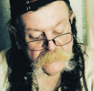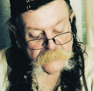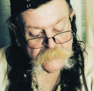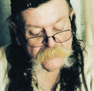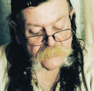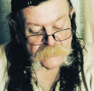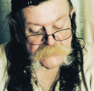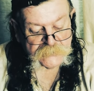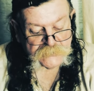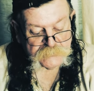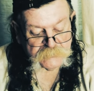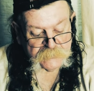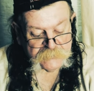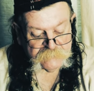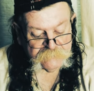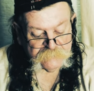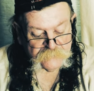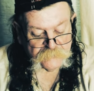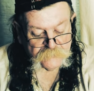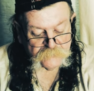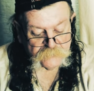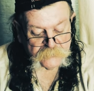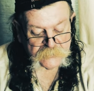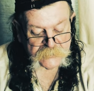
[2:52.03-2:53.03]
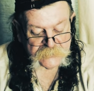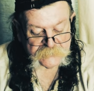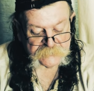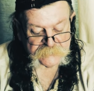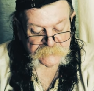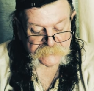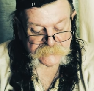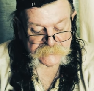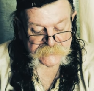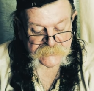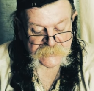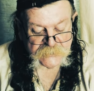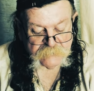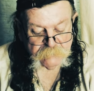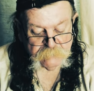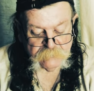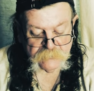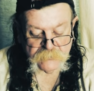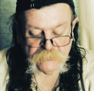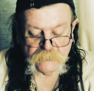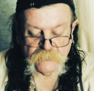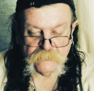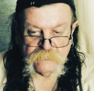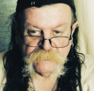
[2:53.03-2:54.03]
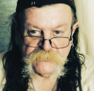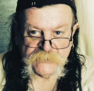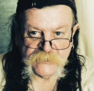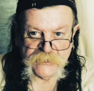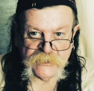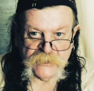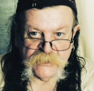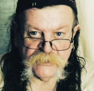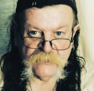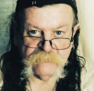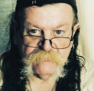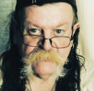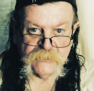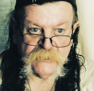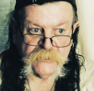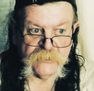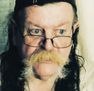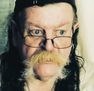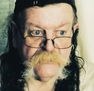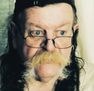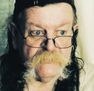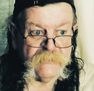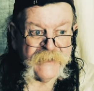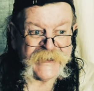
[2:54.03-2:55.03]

924, Athelstan becomes King of England.